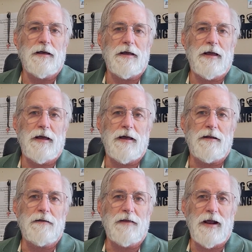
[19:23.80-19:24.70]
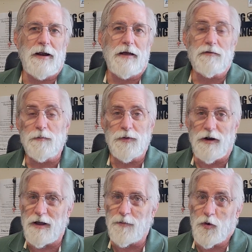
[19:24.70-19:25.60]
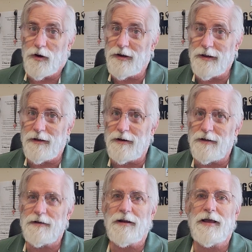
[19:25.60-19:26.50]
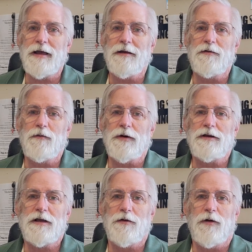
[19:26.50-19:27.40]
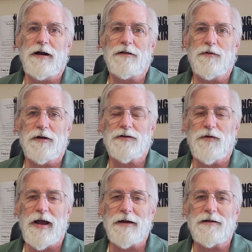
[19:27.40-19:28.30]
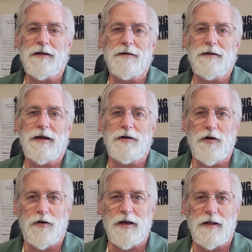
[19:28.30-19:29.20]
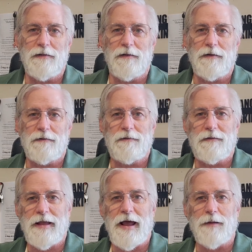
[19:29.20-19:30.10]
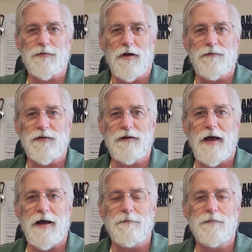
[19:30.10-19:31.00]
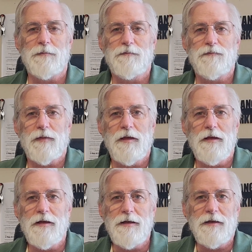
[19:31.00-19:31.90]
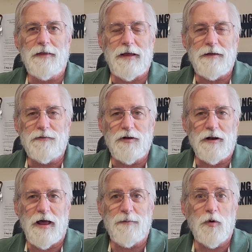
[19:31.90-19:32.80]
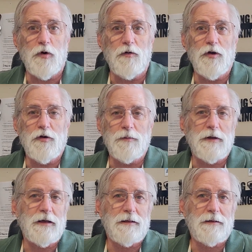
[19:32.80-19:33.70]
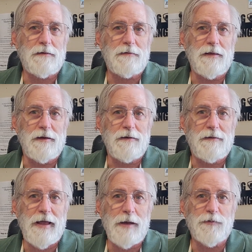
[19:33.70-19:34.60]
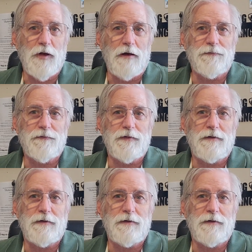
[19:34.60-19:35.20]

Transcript: and that allows them to put a lot more honey in it. And when you get ready to extract it and you're cutting the caps off the top, that gives you a lot more room to cut the caps off